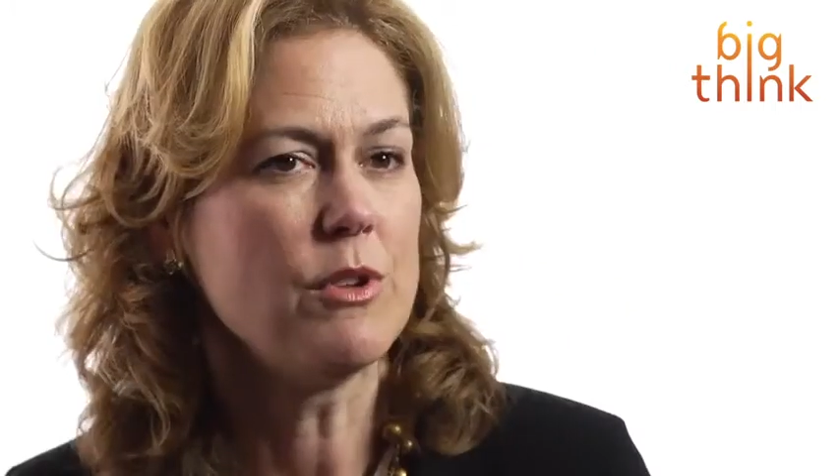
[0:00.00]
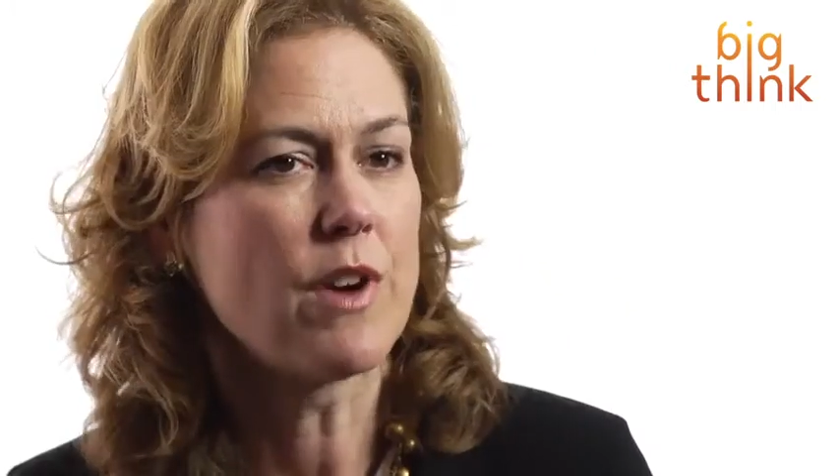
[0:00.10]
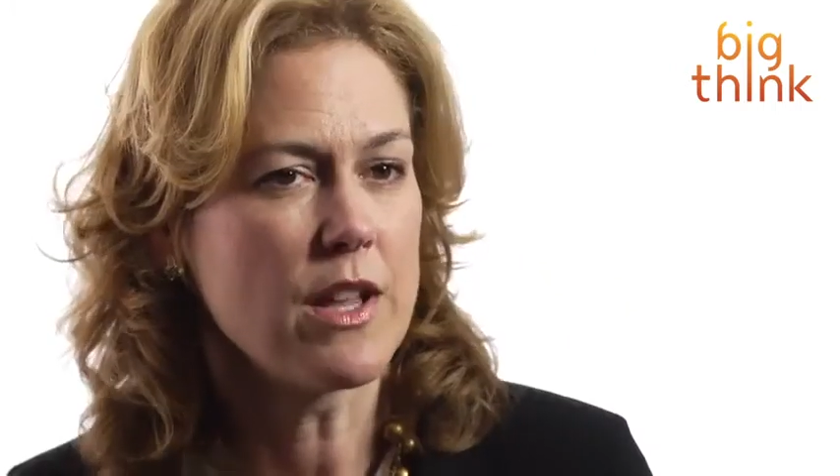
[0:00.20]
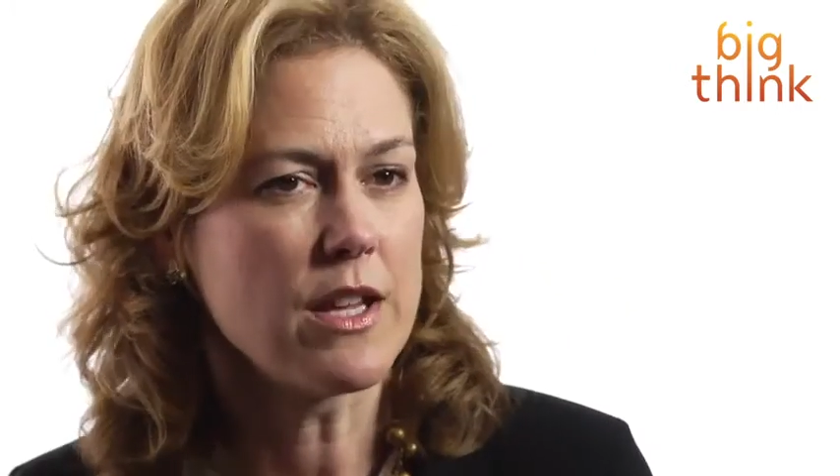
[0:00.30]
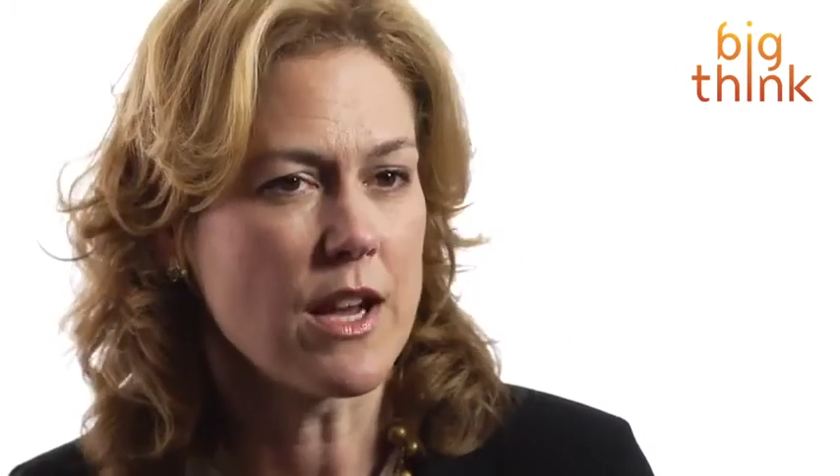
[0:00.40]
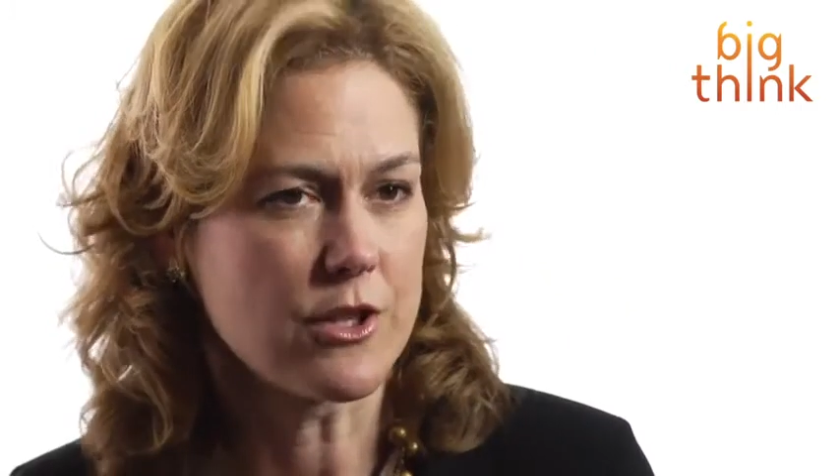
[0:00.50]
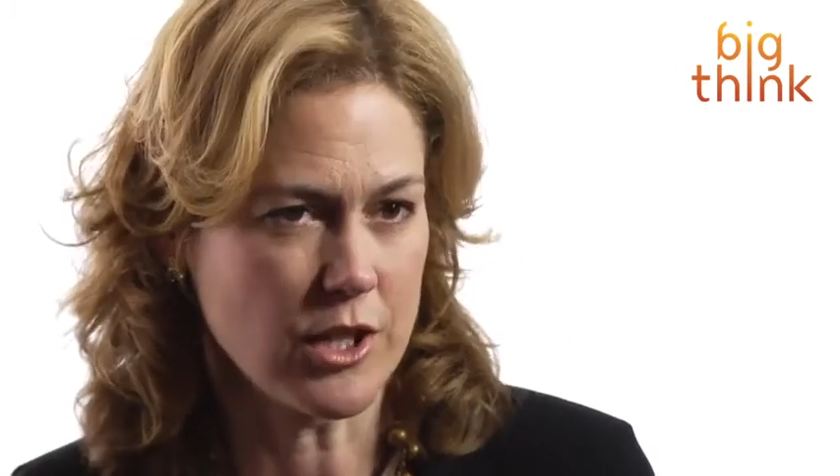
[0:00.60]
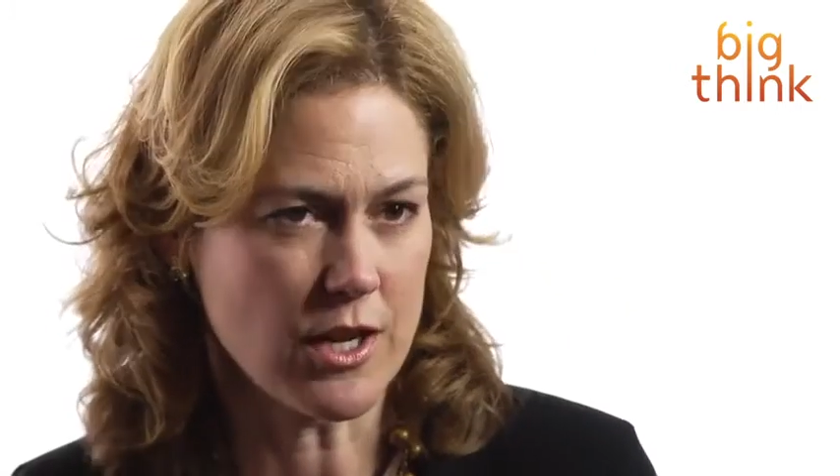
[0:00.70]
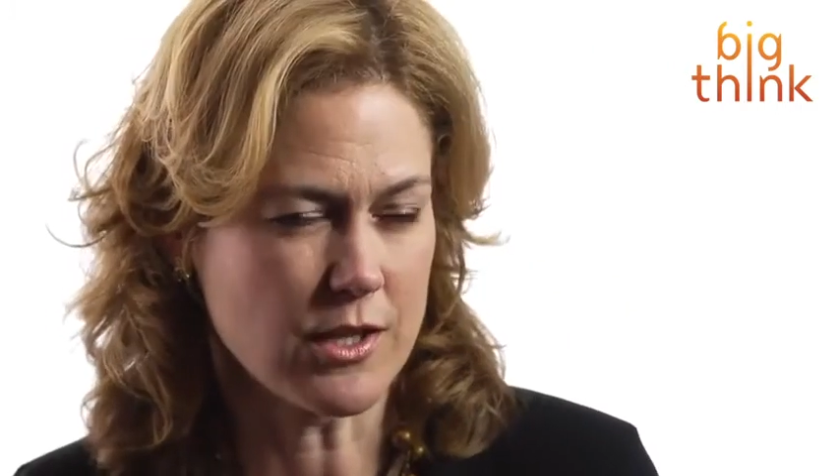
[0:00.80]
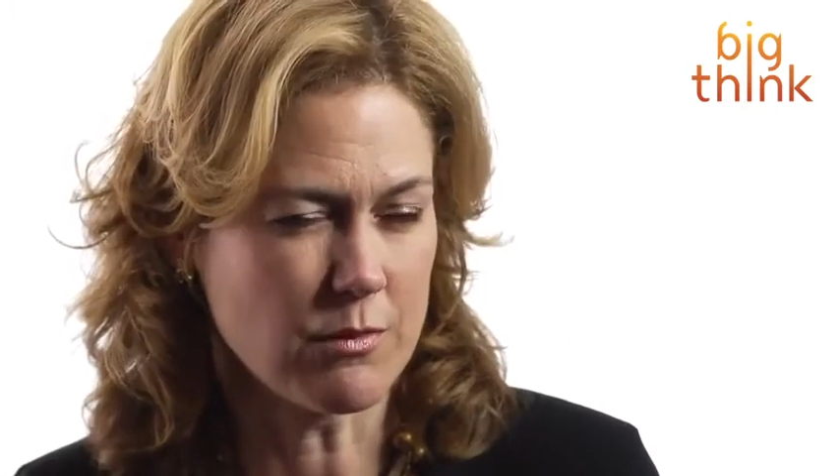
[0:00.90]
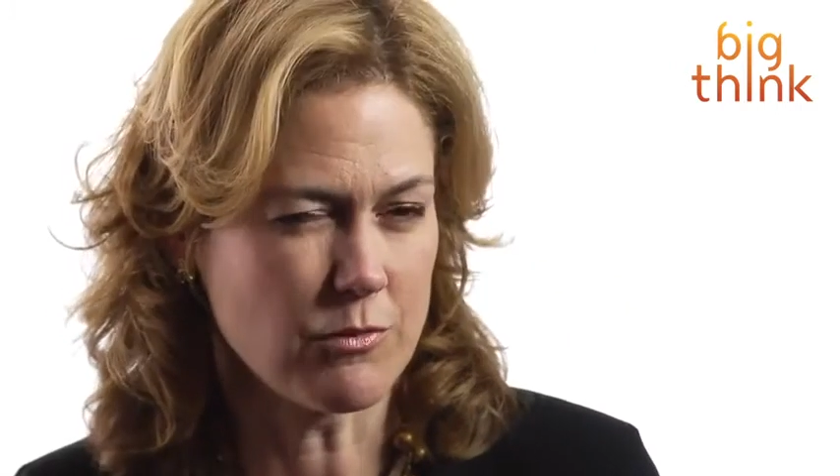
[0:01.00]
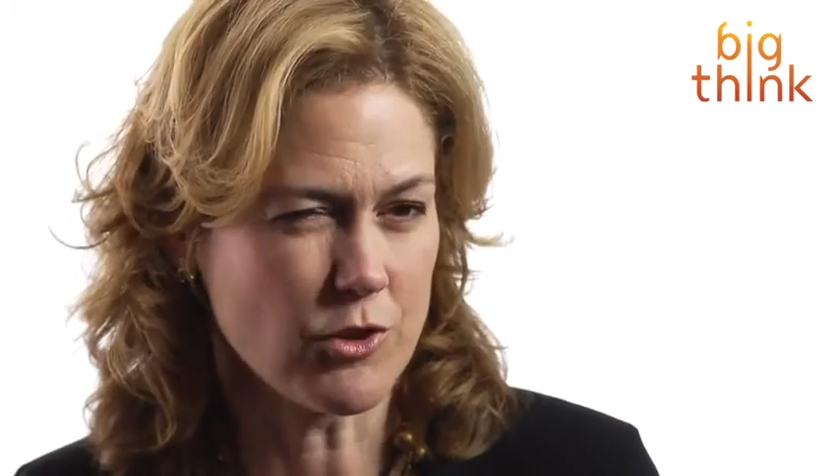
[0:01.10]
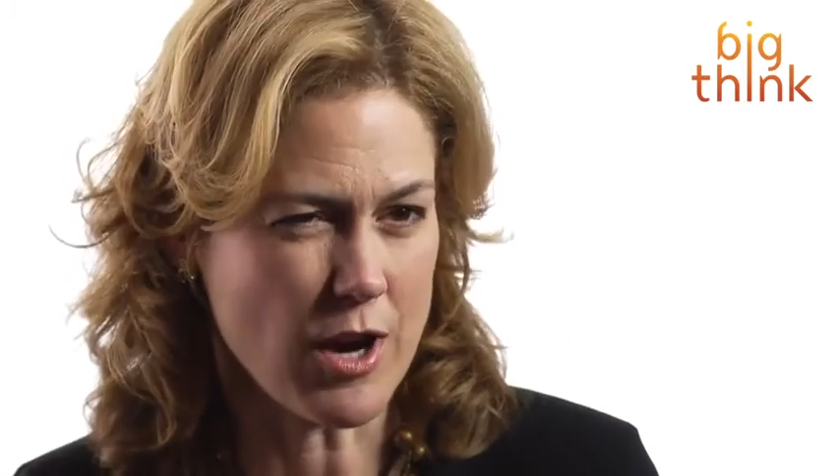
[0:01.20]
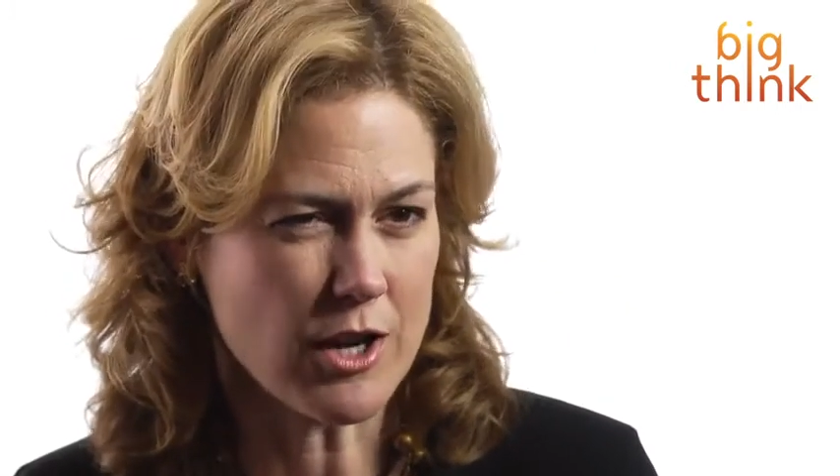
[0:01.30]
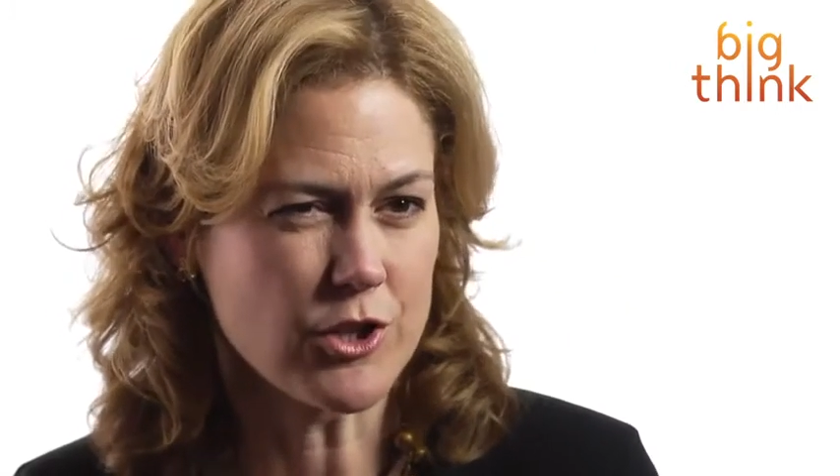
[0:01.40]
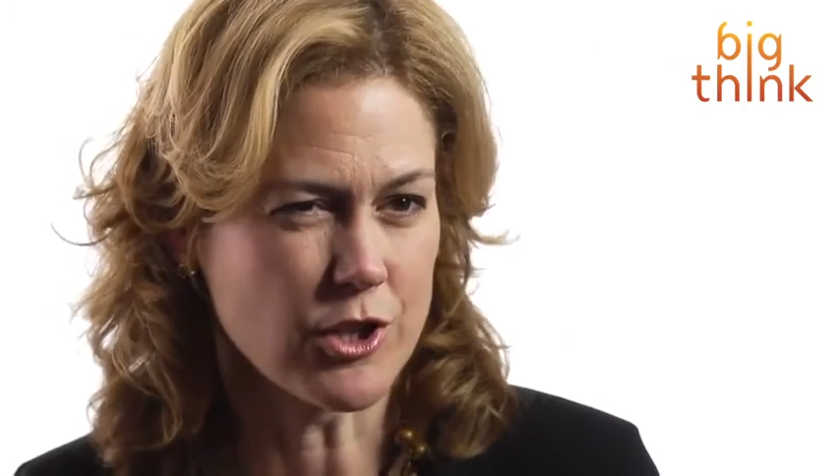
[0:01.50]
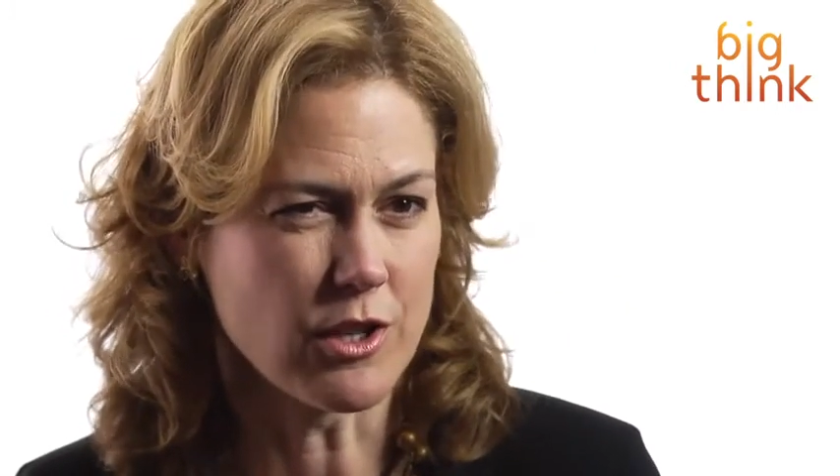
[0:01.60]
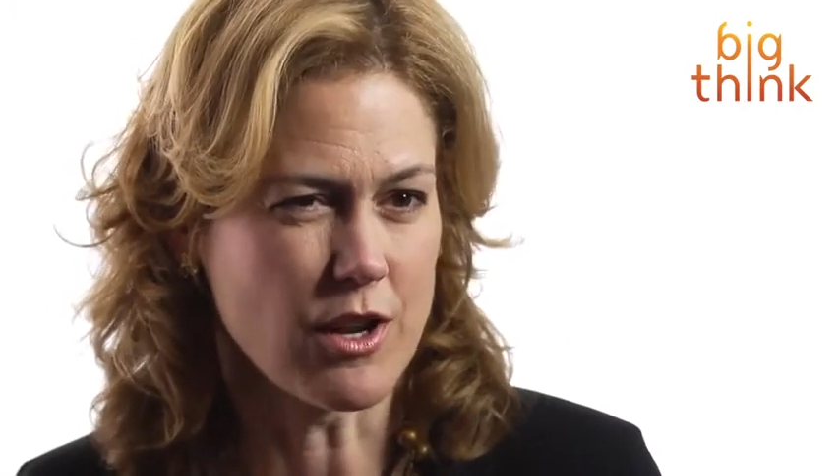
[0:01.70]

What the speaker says: finally actually got some traction